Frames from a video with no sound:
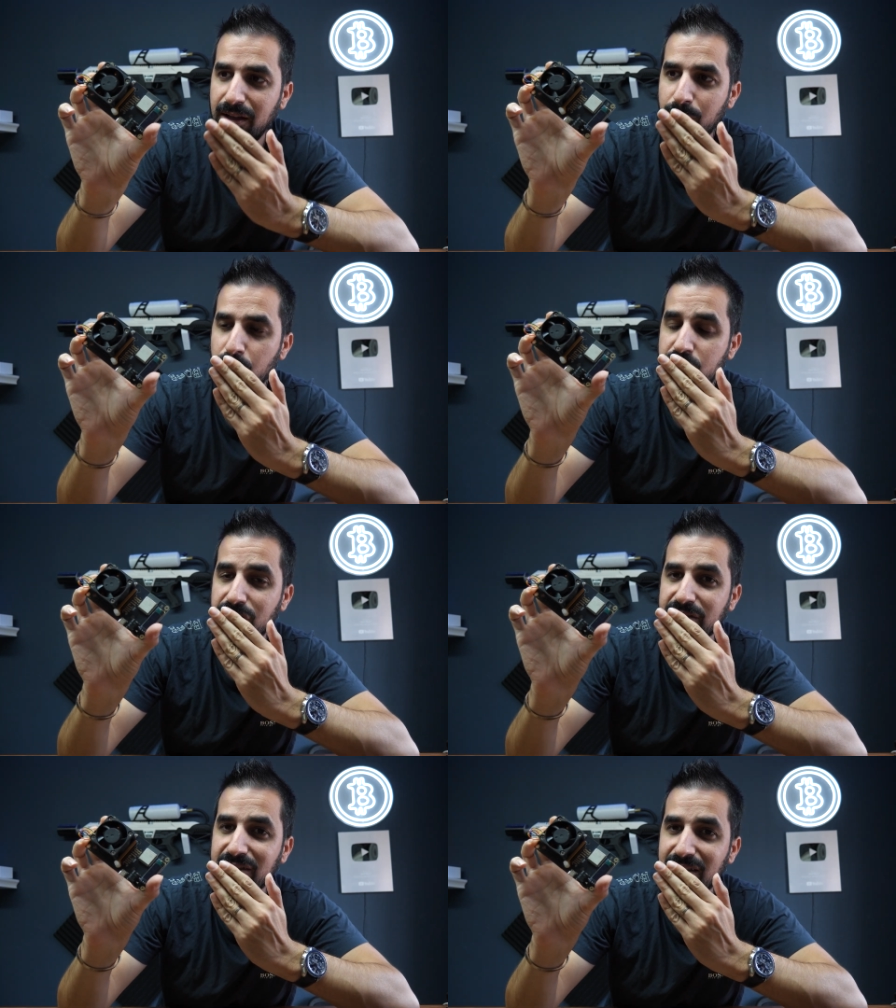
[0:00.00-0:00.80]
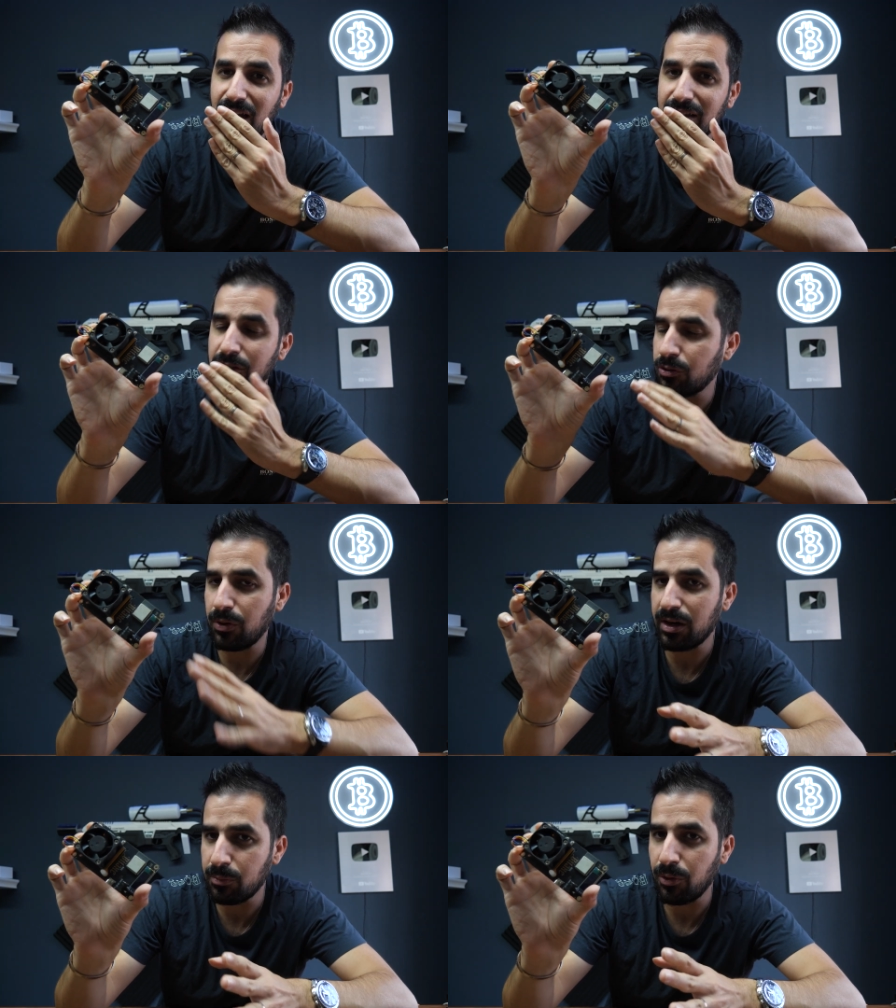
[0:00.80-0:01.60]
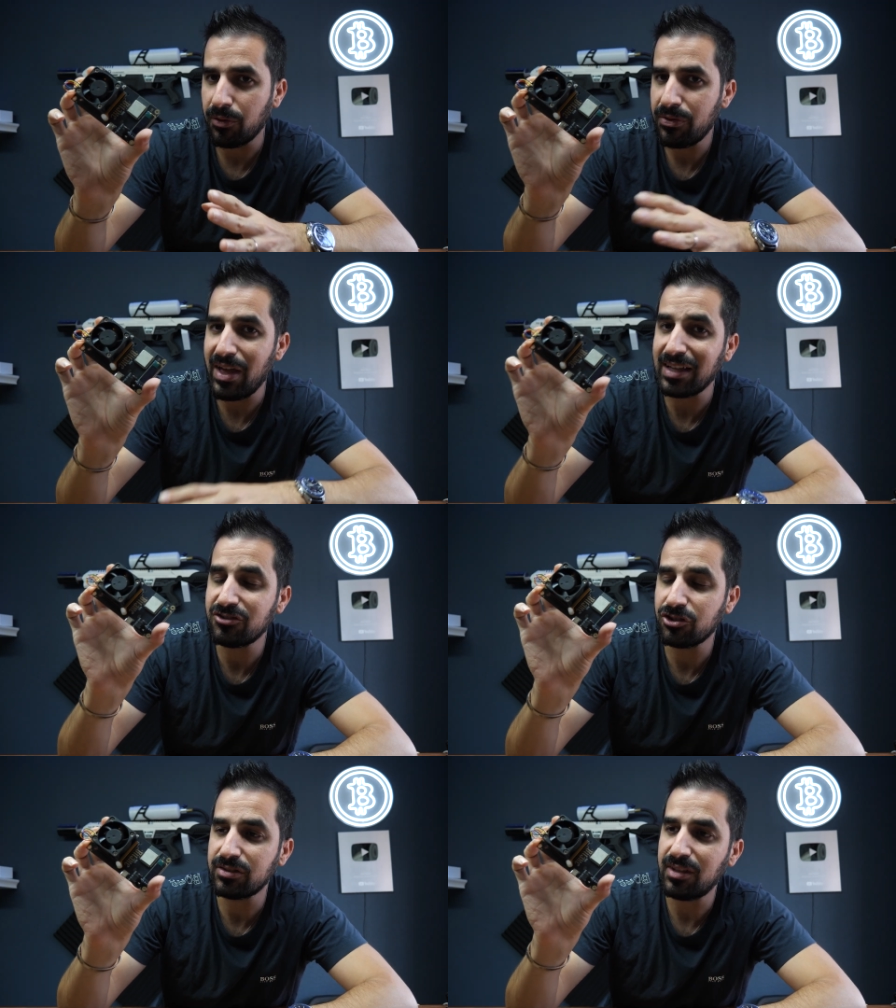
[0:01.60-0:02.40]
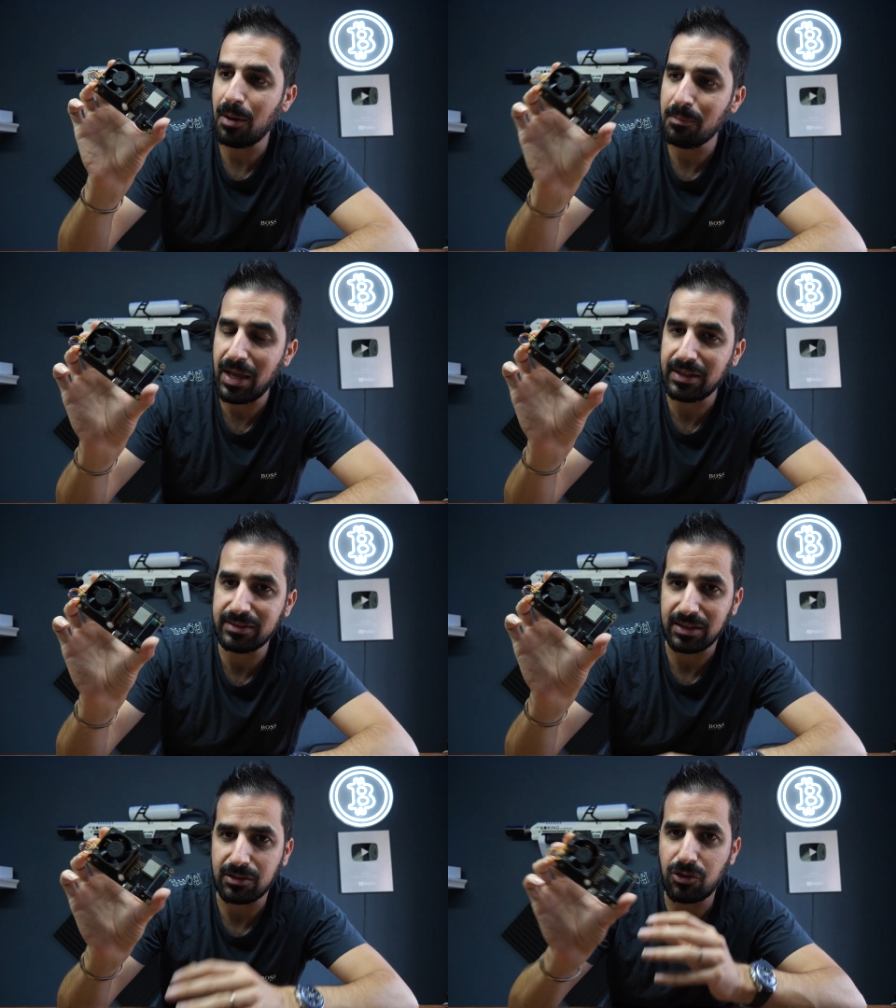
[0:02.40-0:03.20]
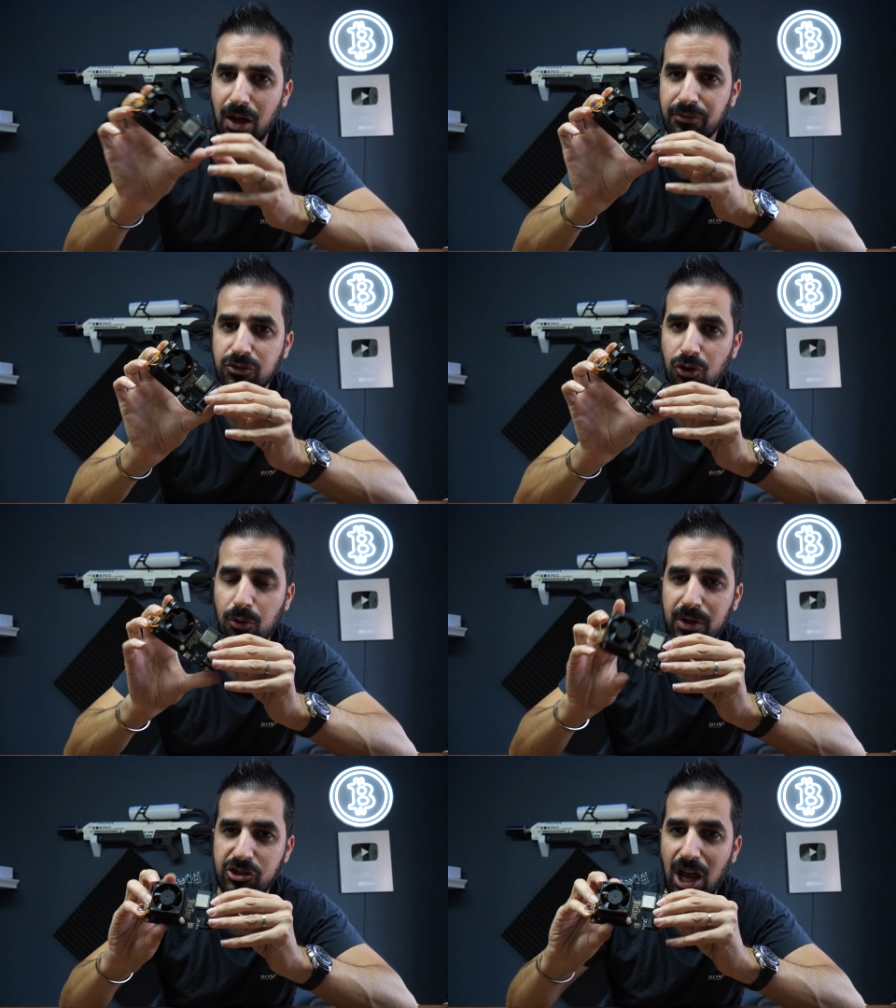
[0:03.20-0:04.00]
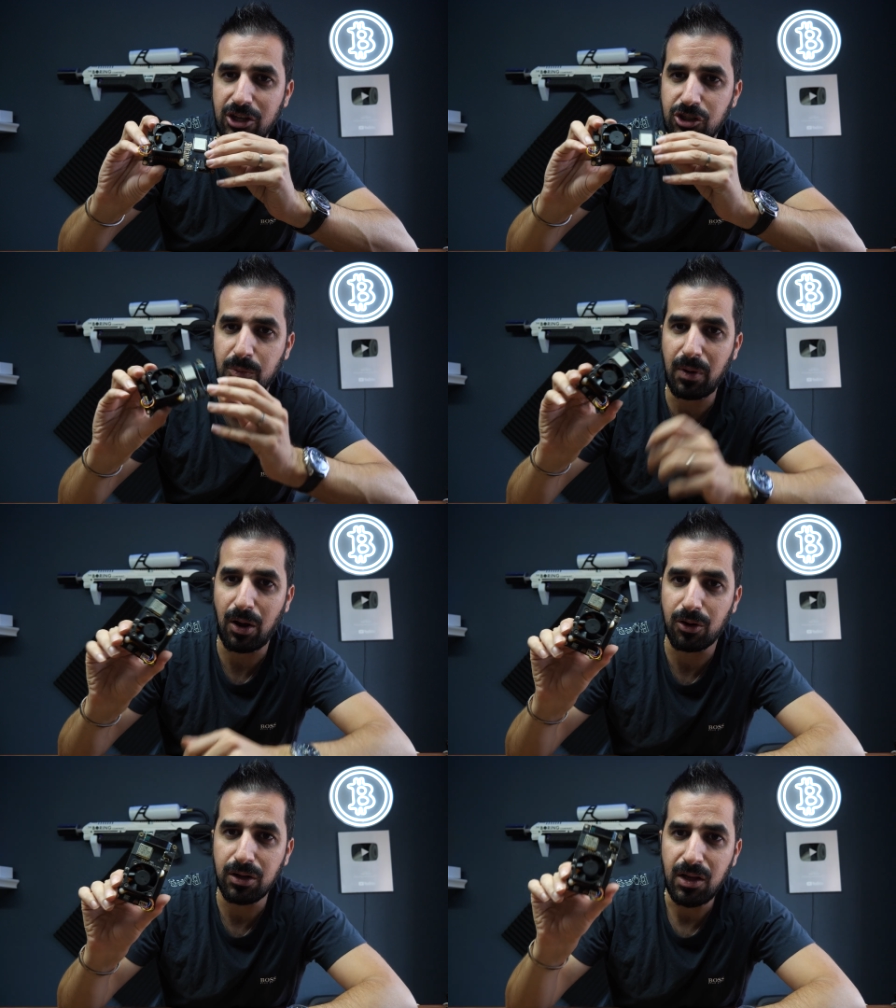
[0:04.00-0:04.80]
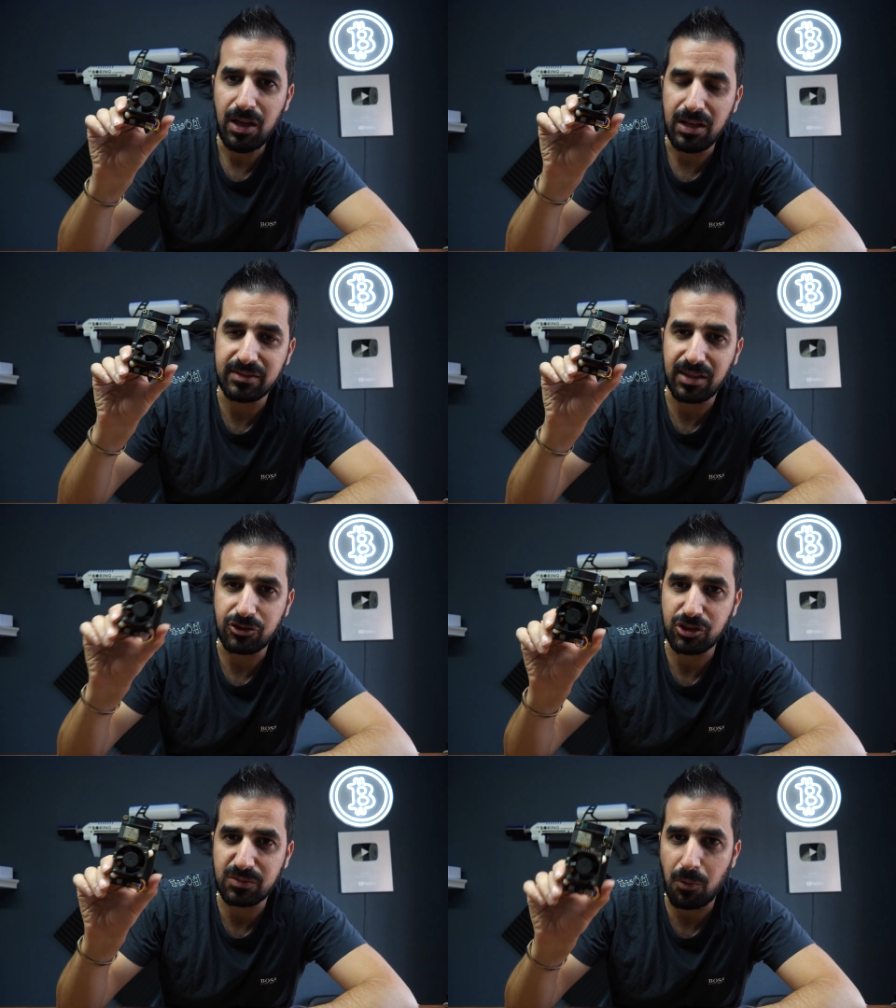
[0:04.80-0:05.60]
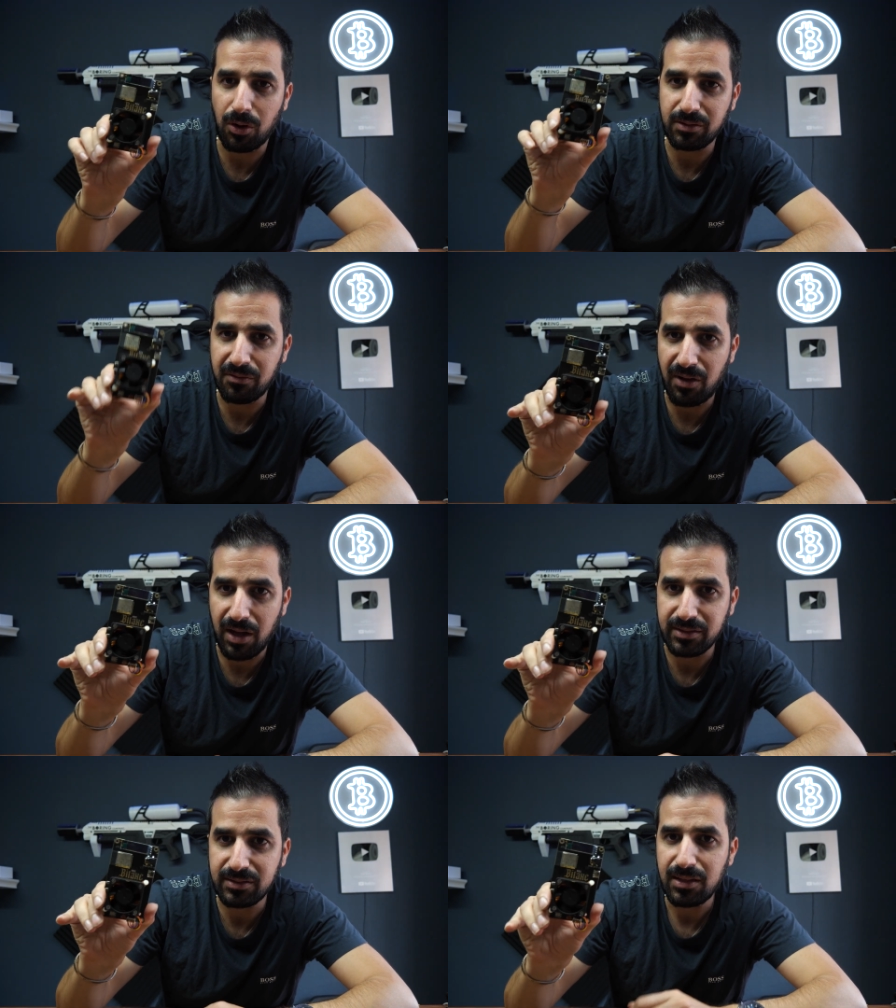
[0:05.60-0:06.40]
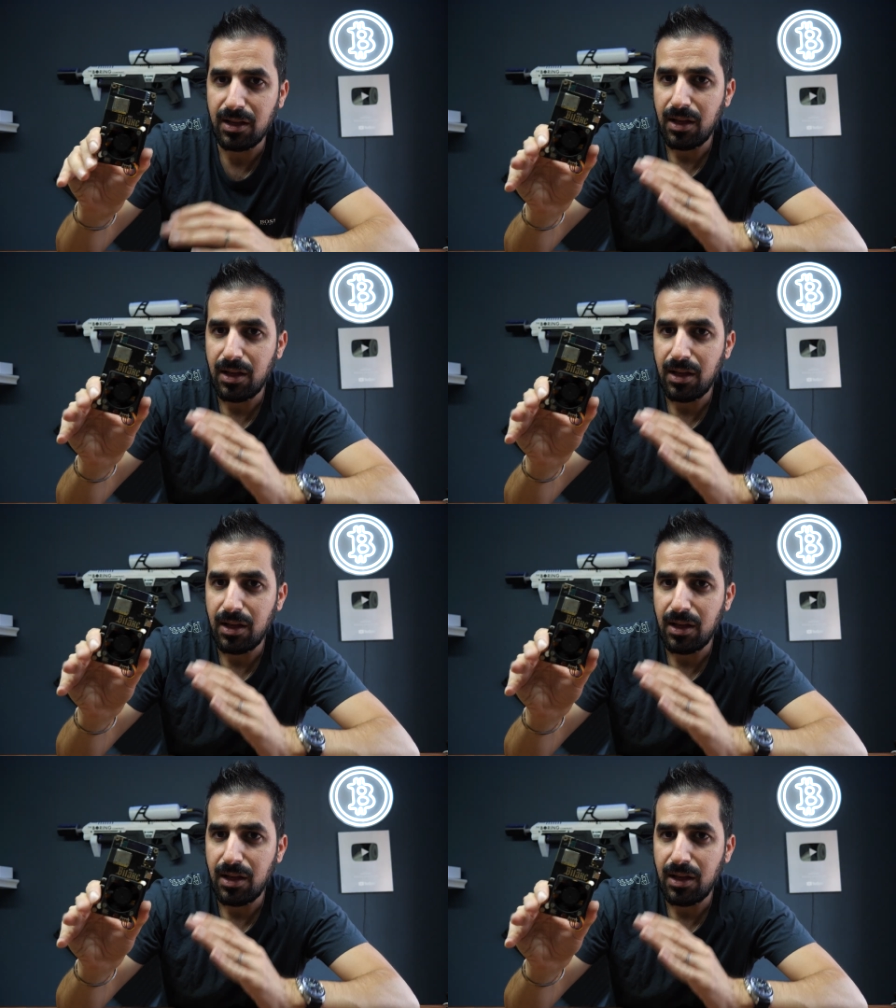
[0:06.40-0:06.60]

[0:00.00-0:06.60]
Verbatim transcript: which is incredible. That's just amazing to have so much hashing power in such a small device,